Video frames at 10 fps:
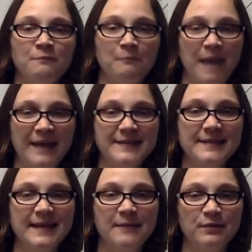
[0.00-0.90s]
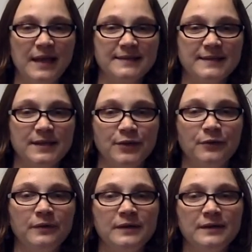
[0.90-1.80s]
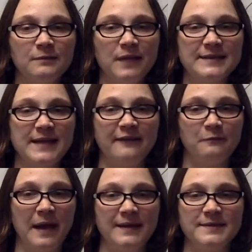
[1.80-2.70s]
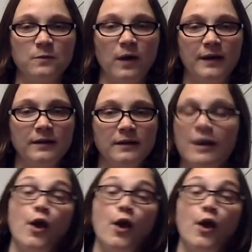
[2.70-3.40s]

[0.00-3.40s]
minus e plus 2 plus f minus 1,